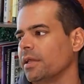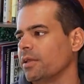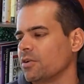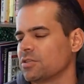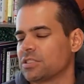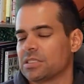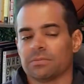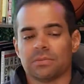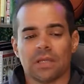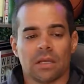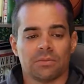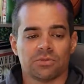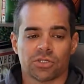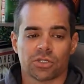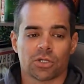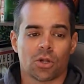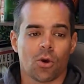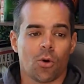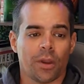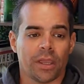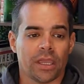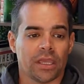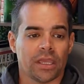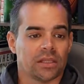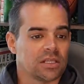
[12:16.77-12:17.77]
sometimes you're
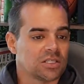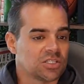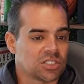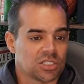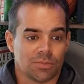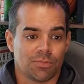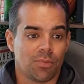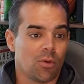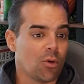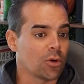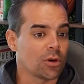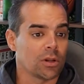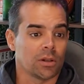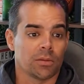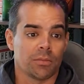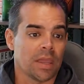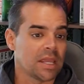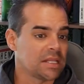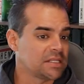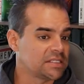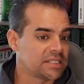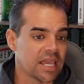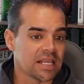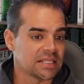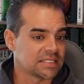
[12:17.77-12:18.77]
going in to support and
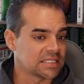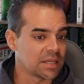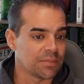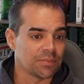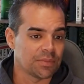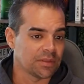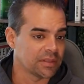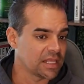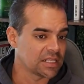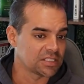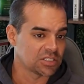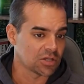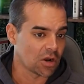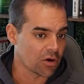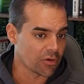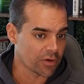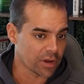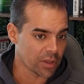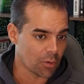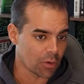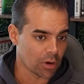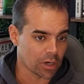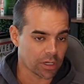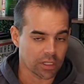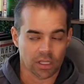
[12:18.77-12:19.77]
maintain something that's already
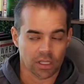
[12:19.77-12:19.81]
working.